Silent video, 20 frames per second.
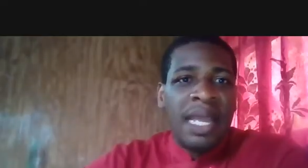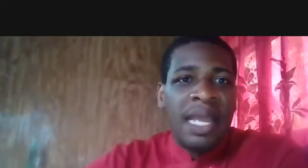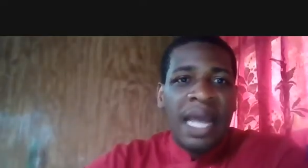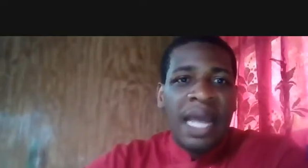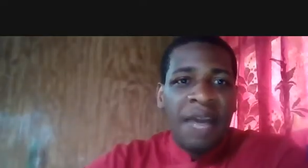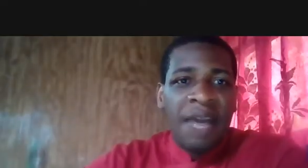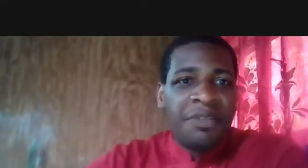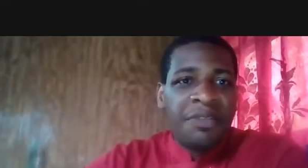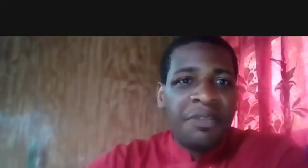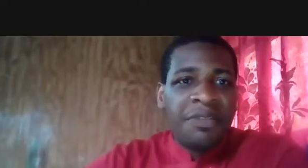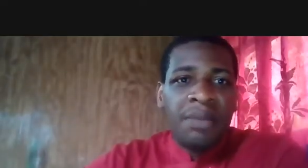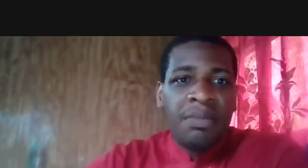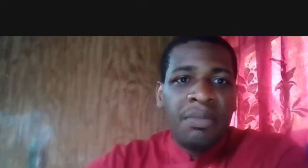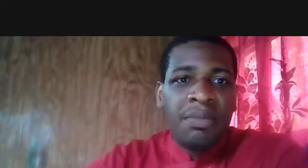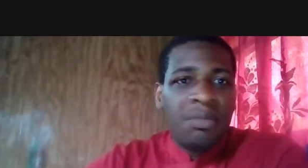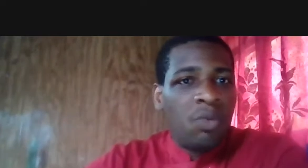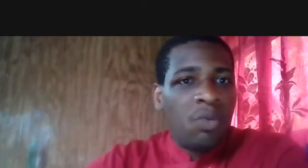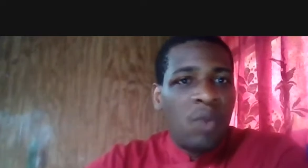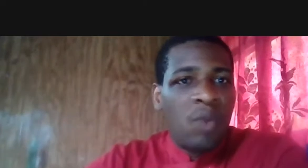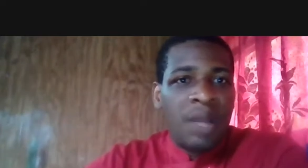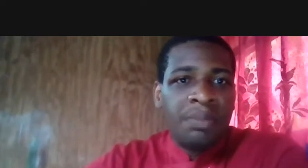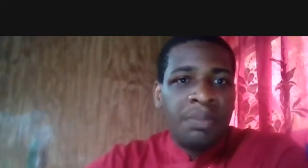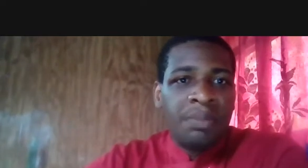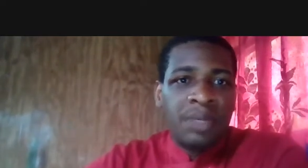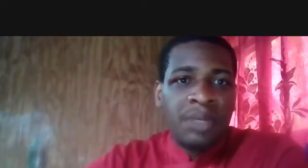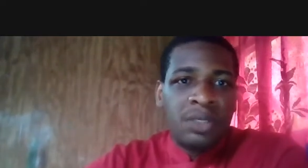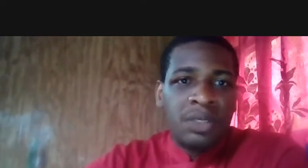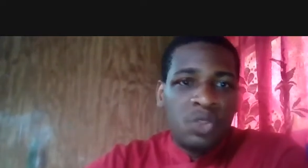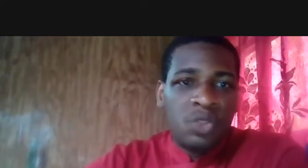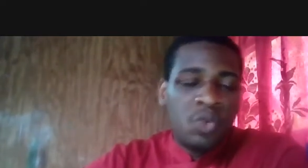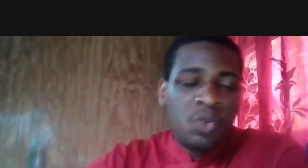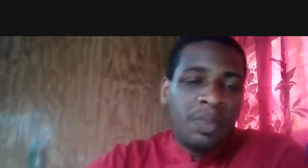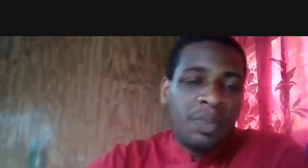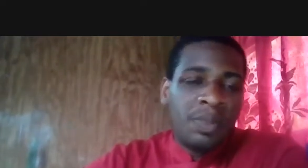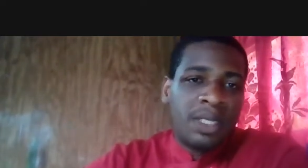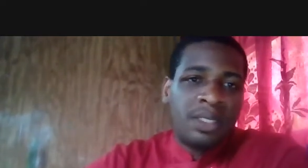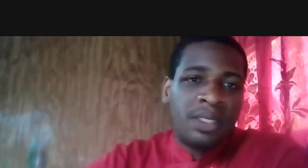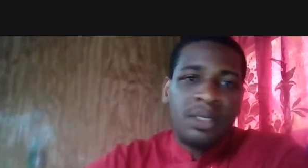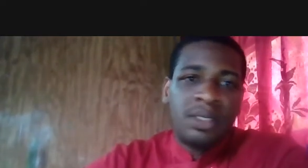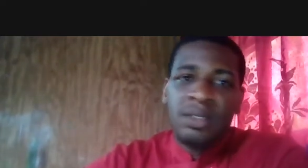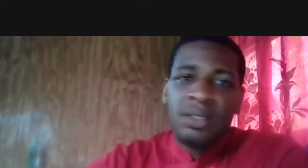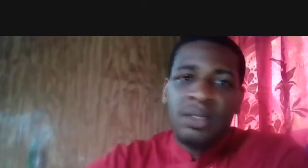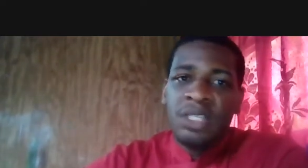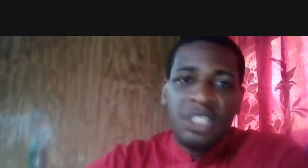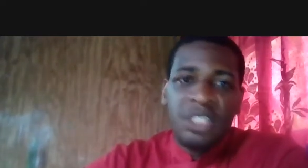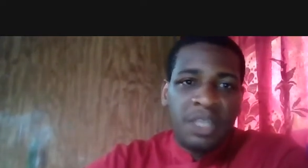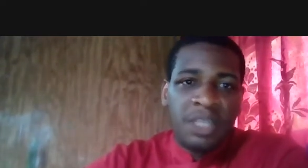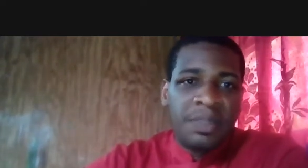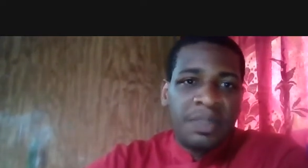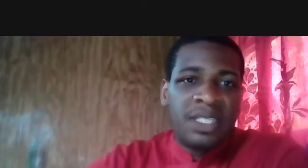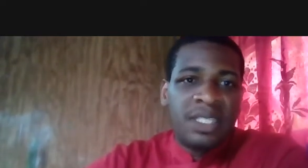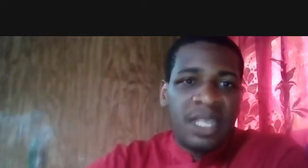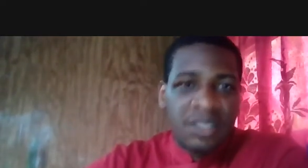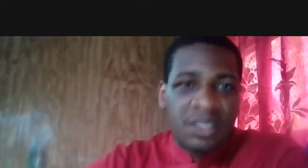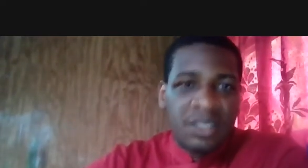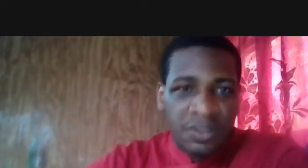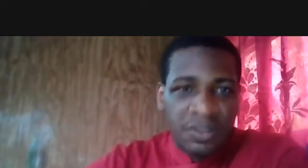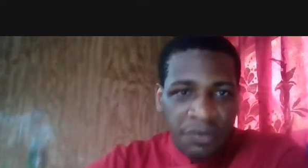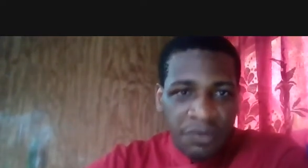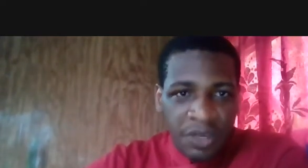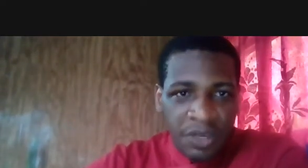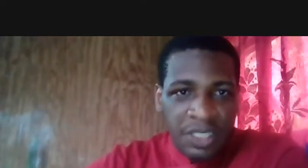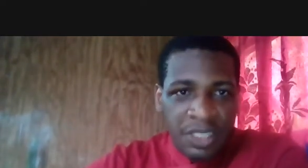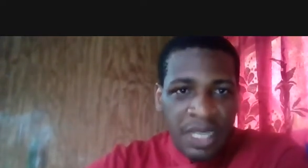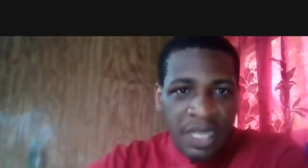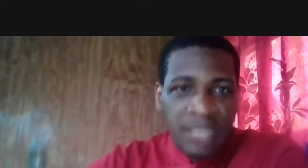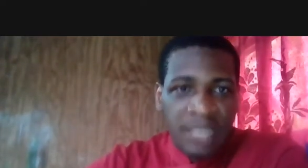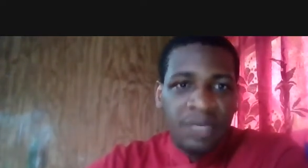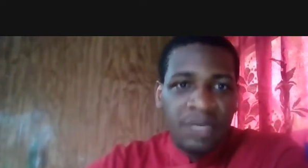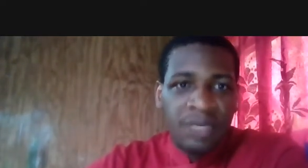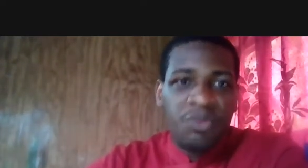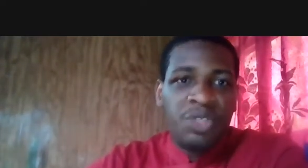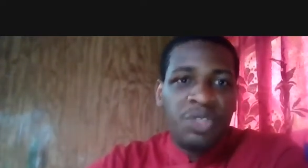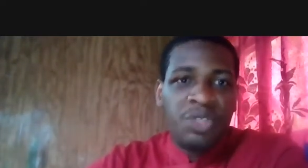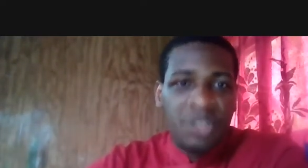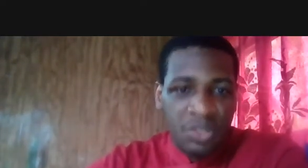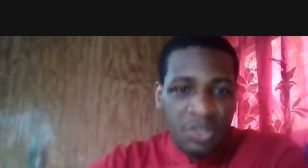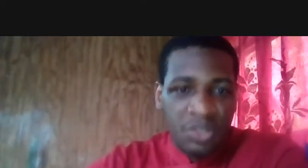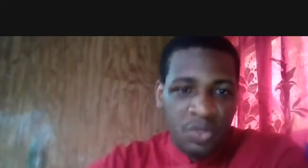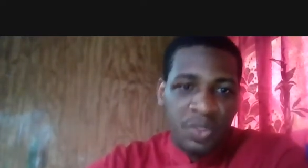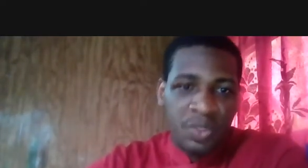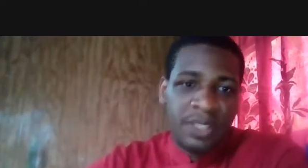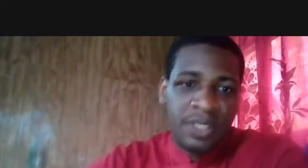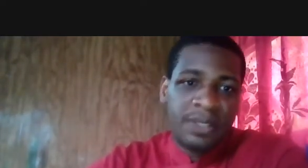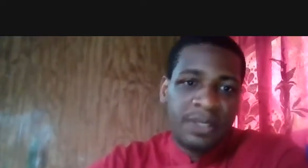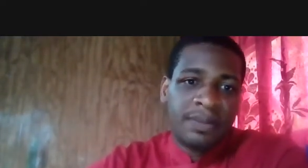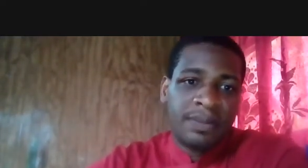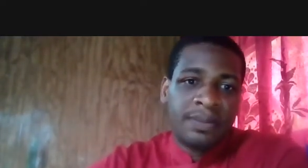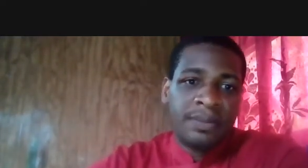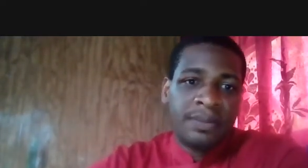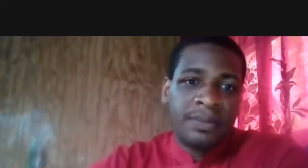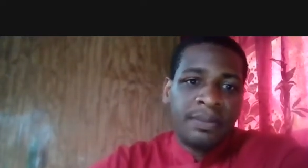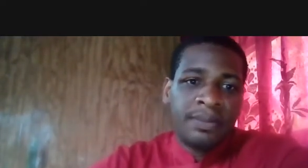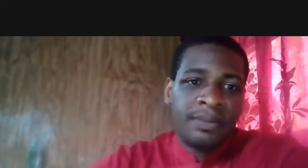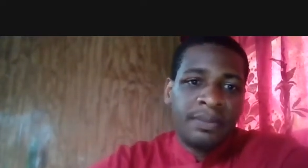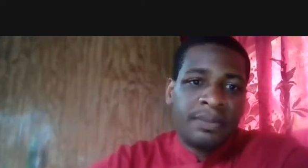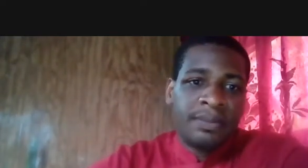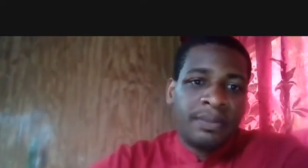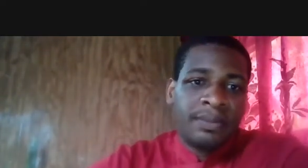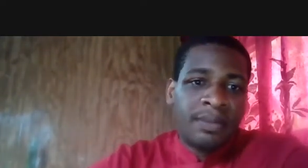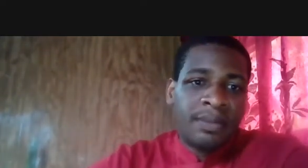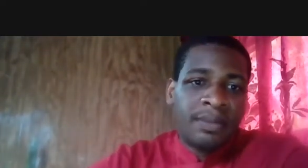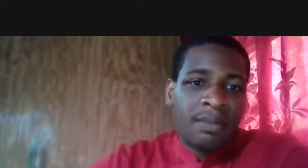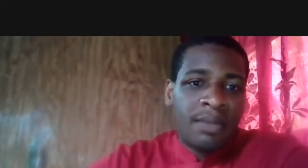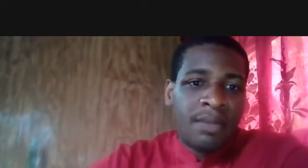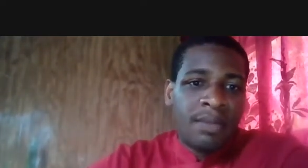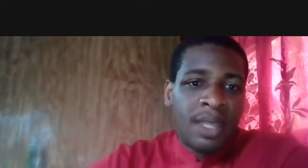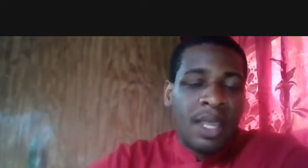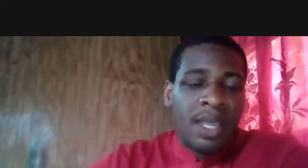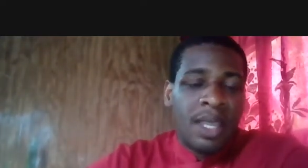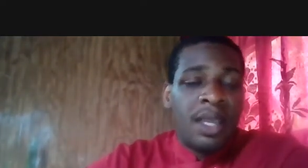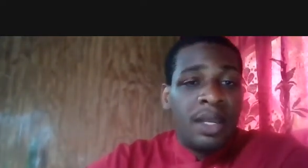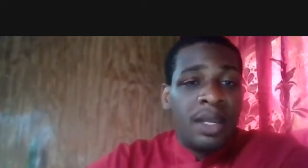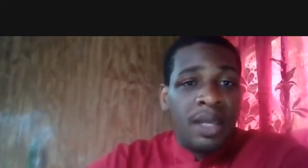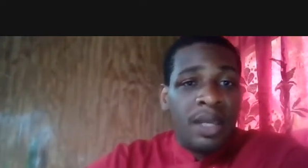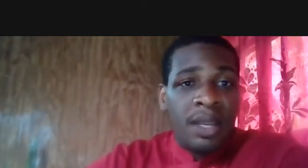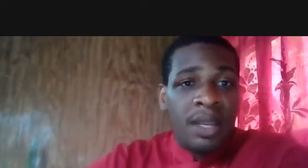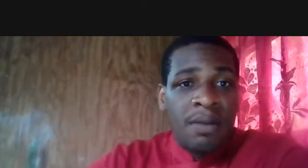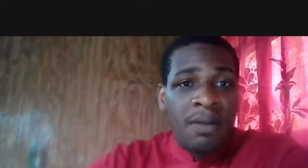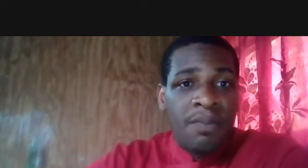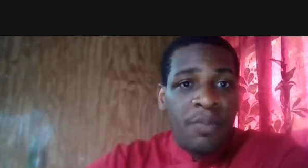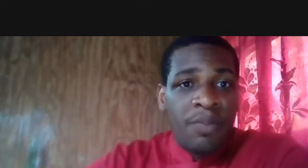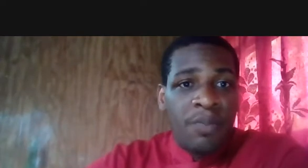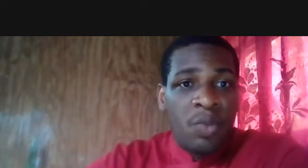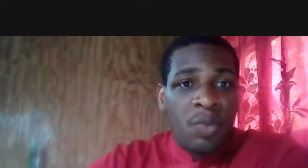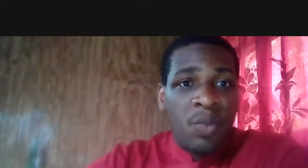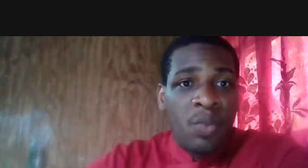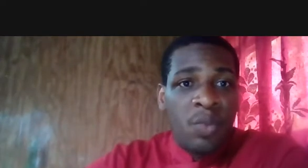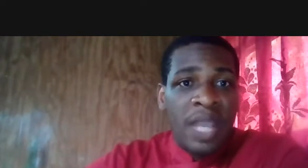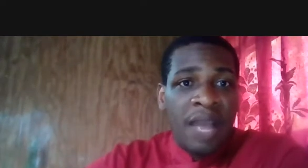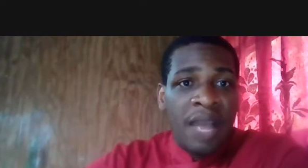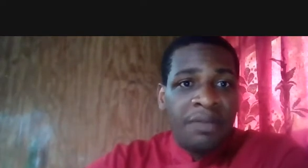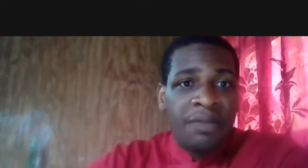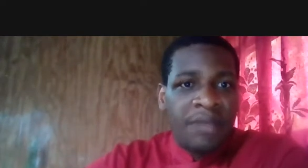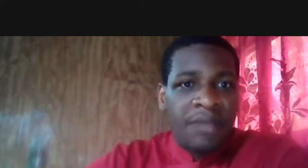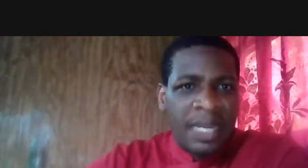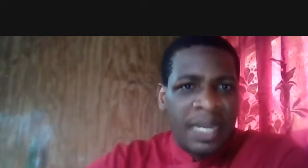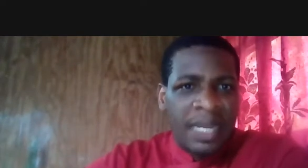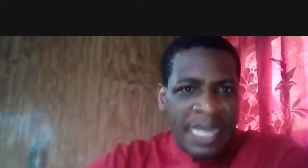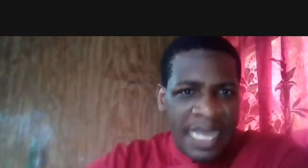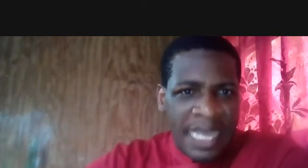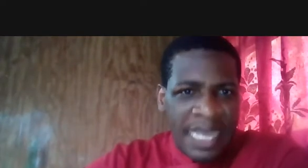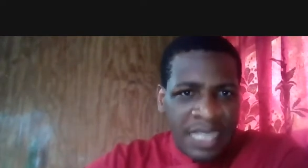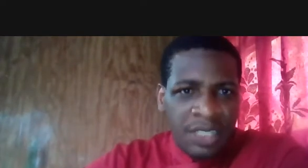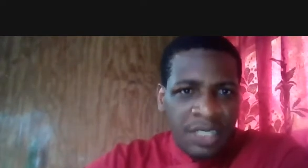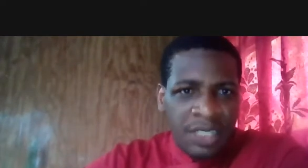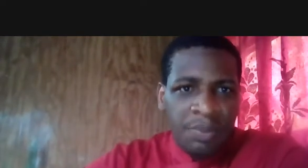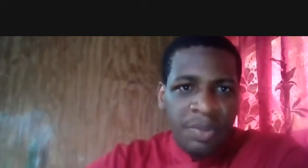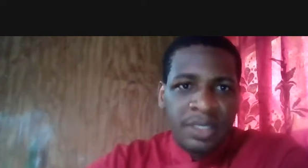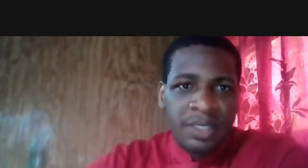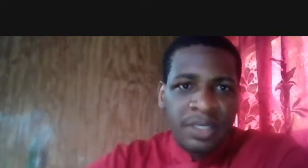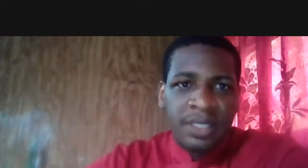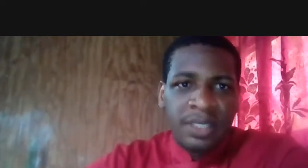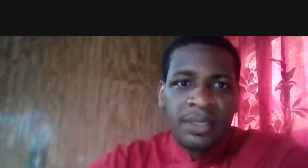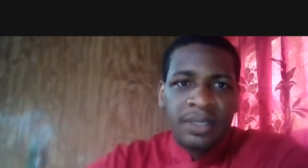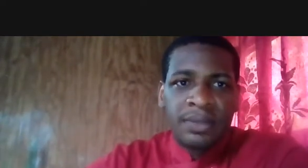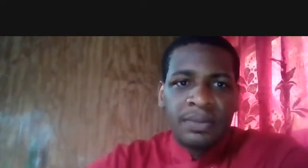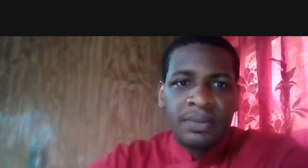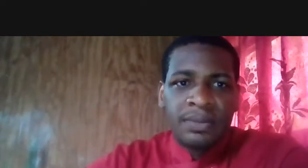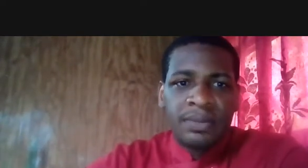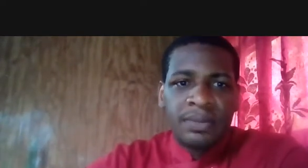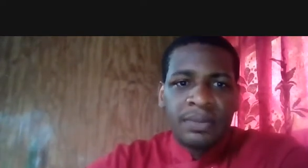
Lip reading: After 1 month, 2 months, the chips is as fresh as if we just do it. Then we have an aging process.